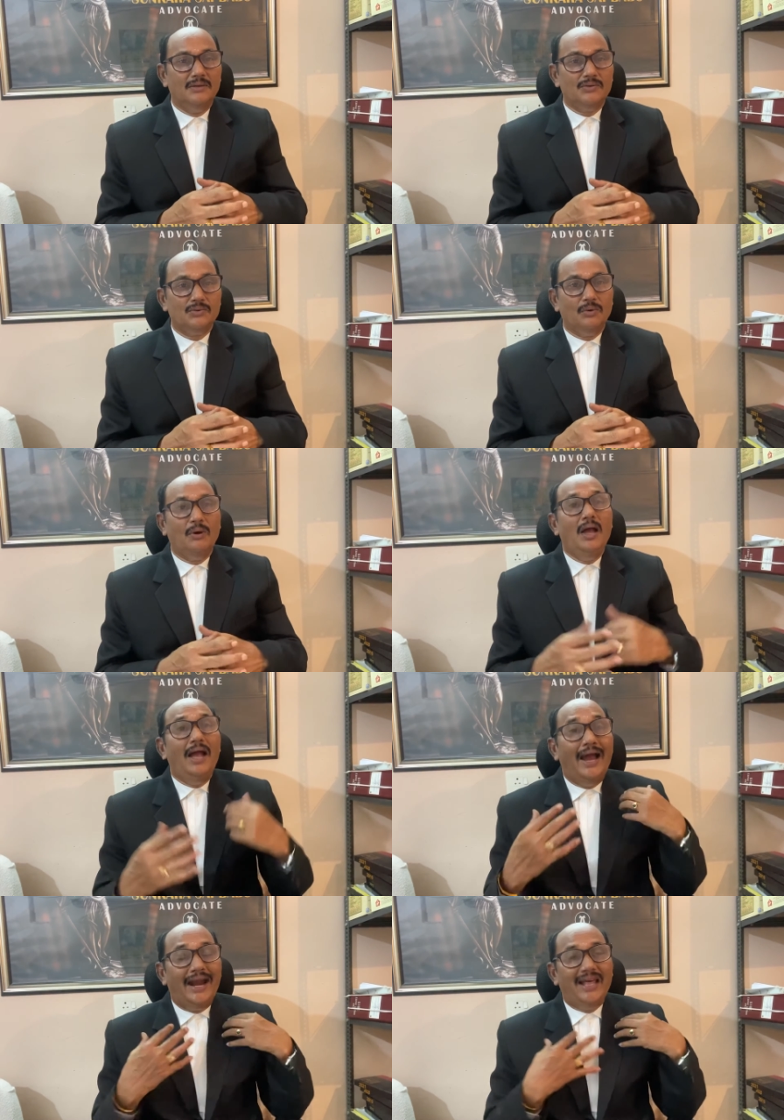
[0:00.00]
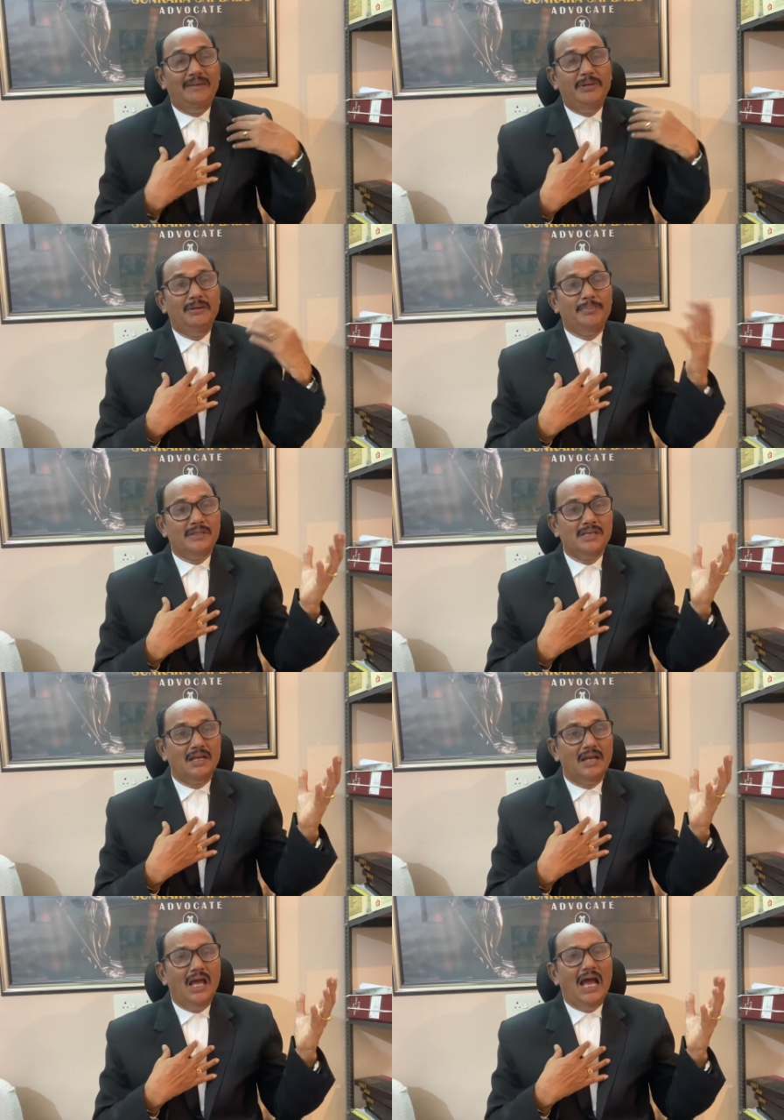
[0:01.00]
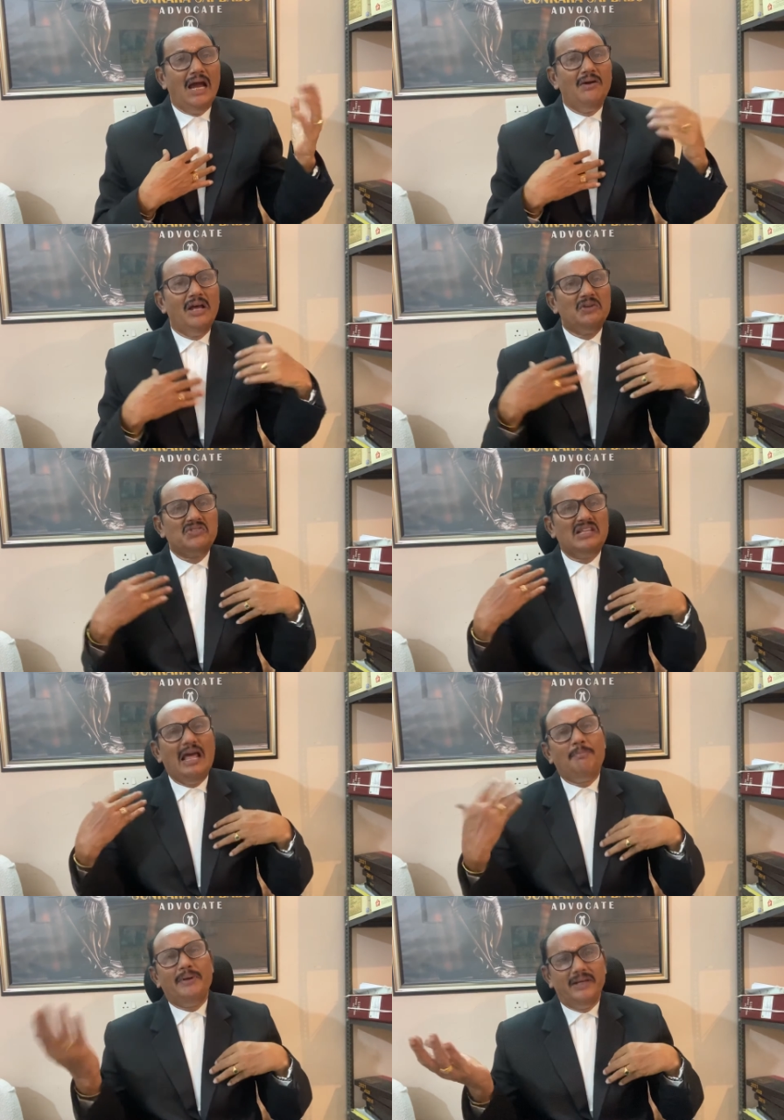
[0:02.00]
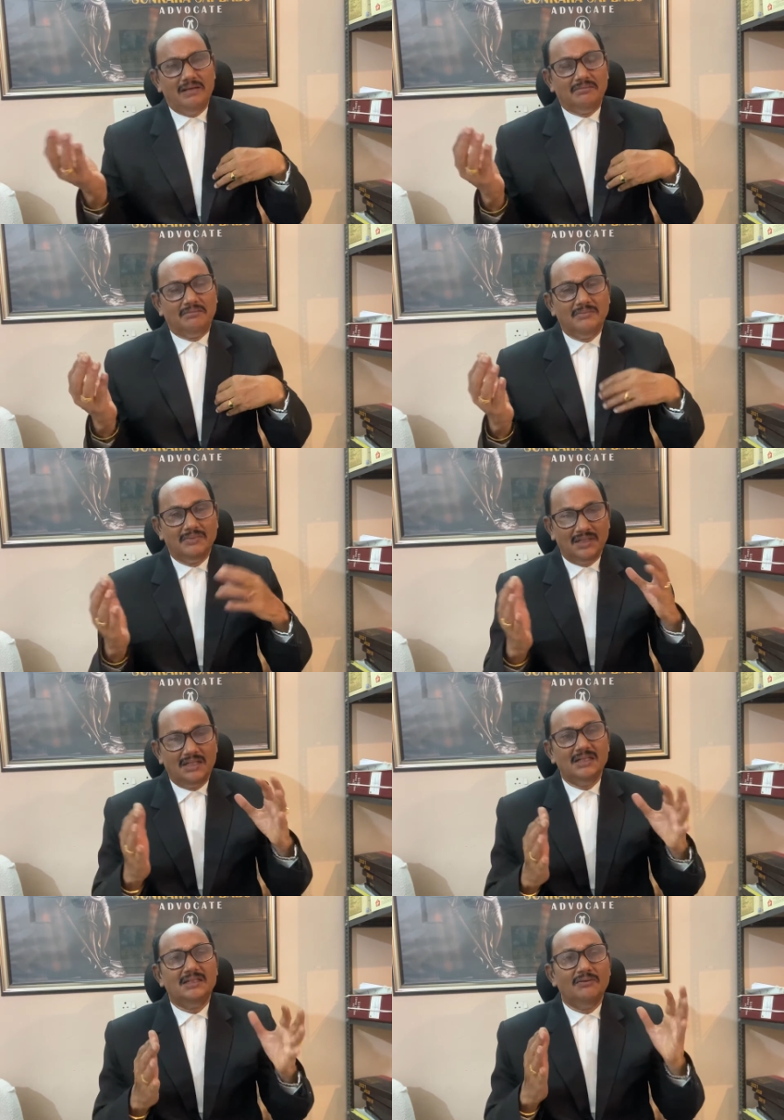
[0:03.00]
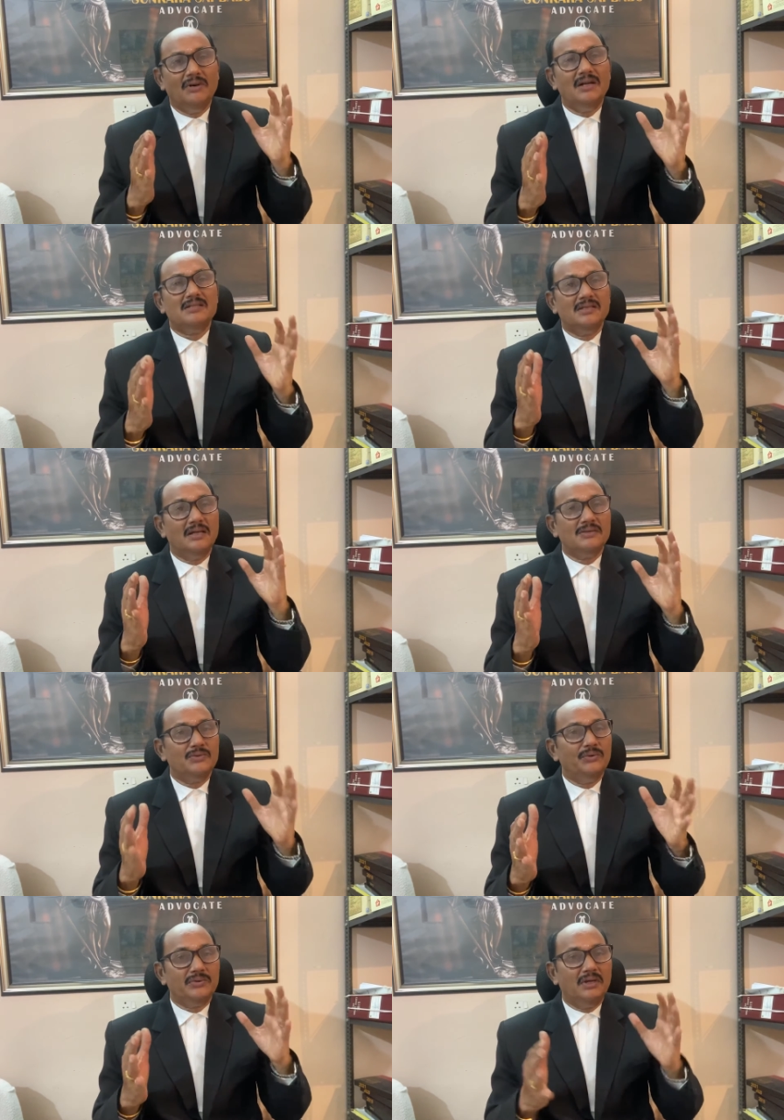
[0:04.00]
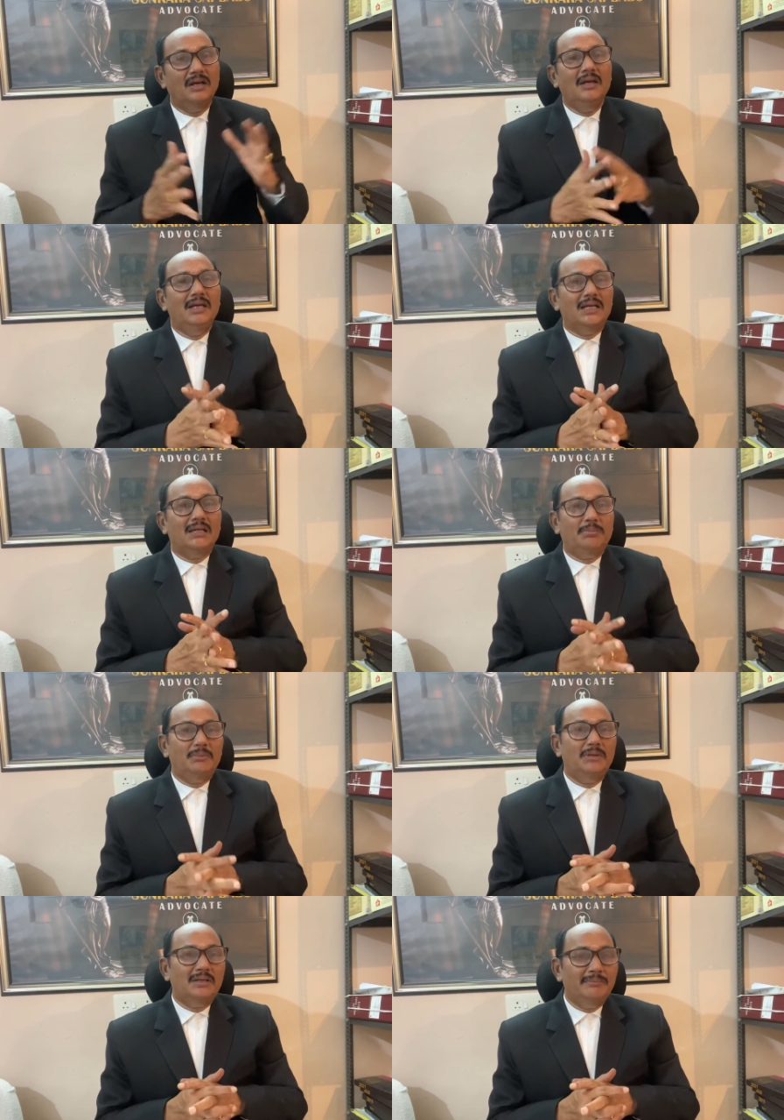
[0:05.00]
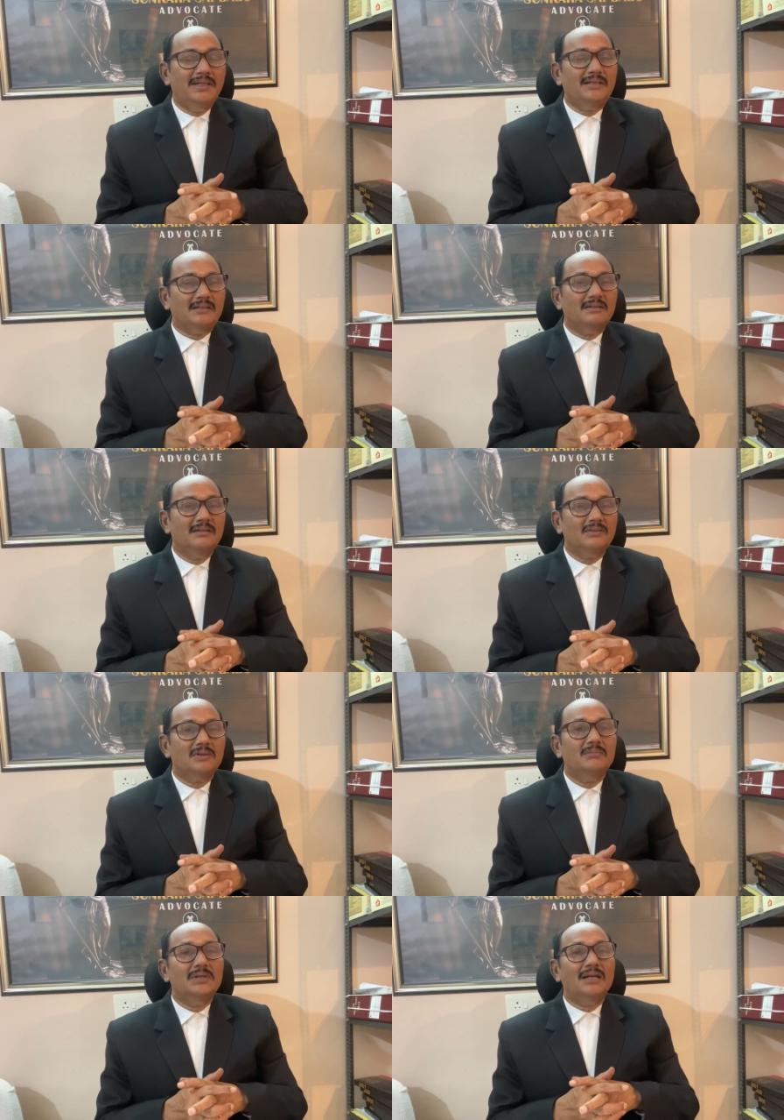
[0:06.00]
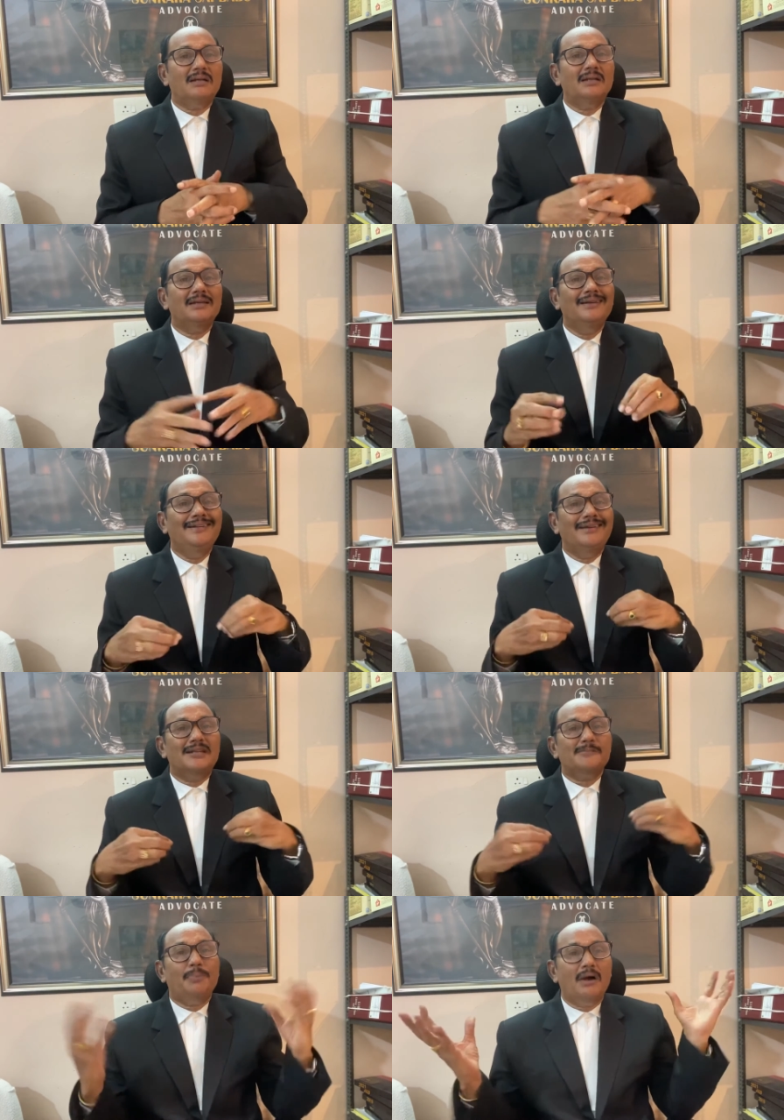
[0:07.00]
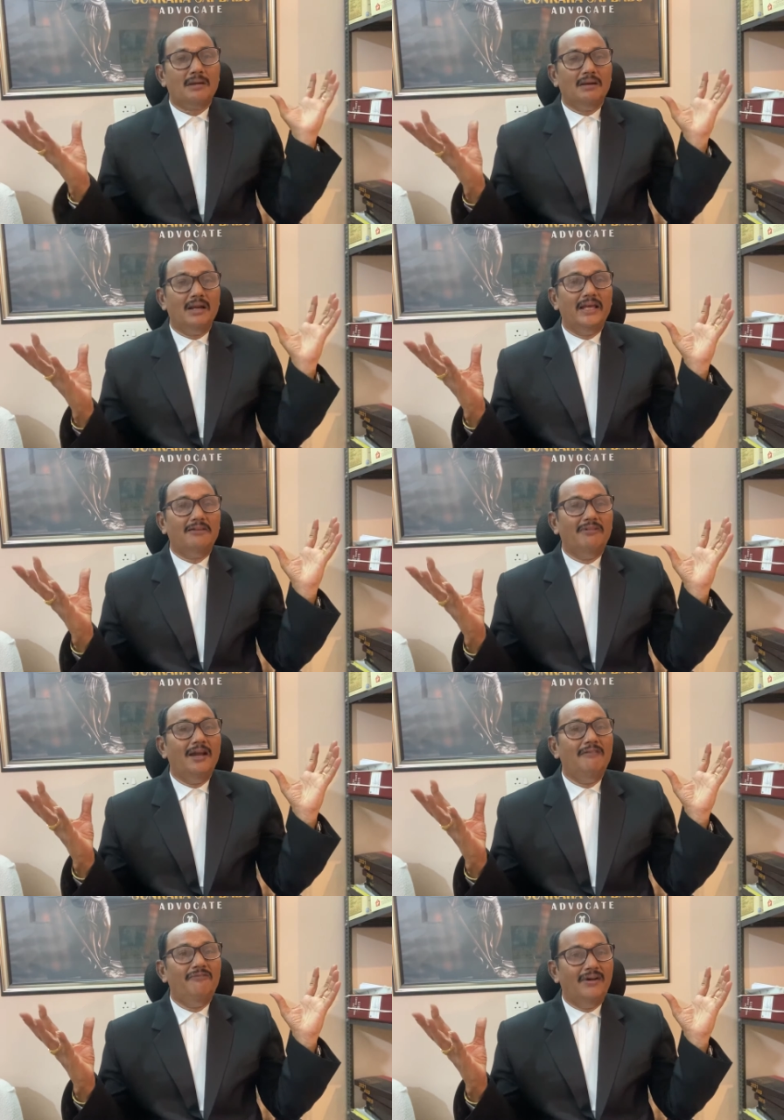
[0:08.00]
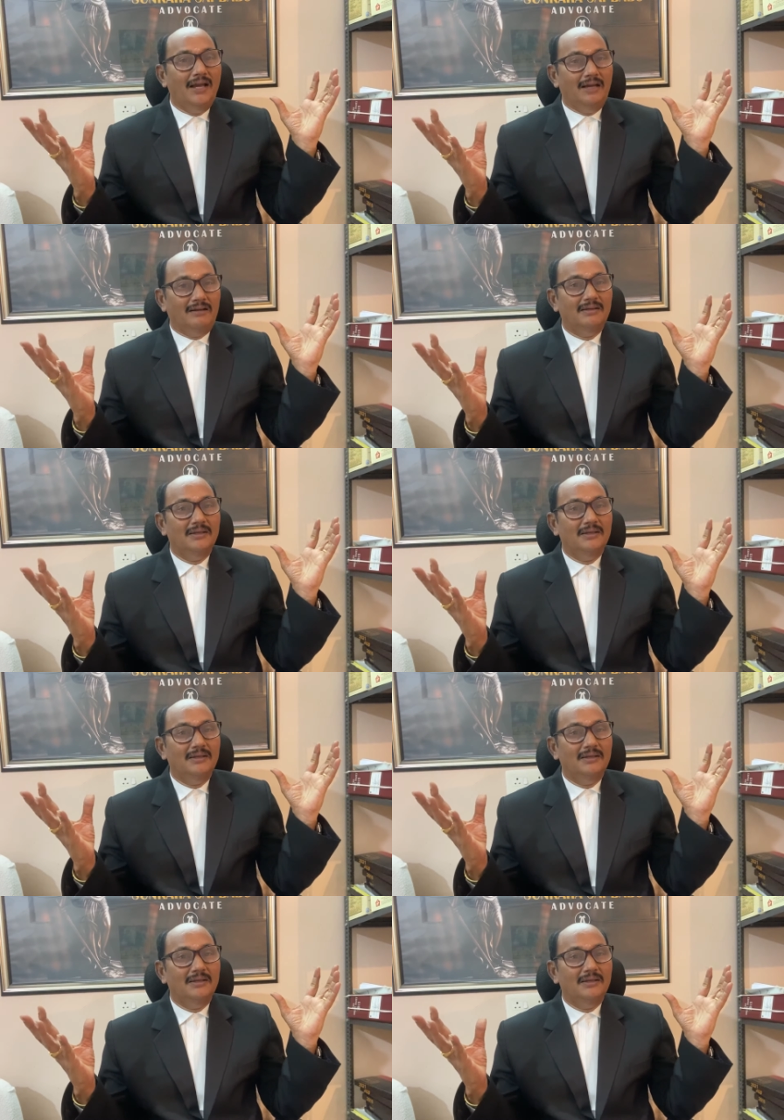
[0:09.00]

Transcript: So, had I been present, I would have slapped him. That is the words he has used uh, in a public meeting. So, immediately it sparked like wildfire.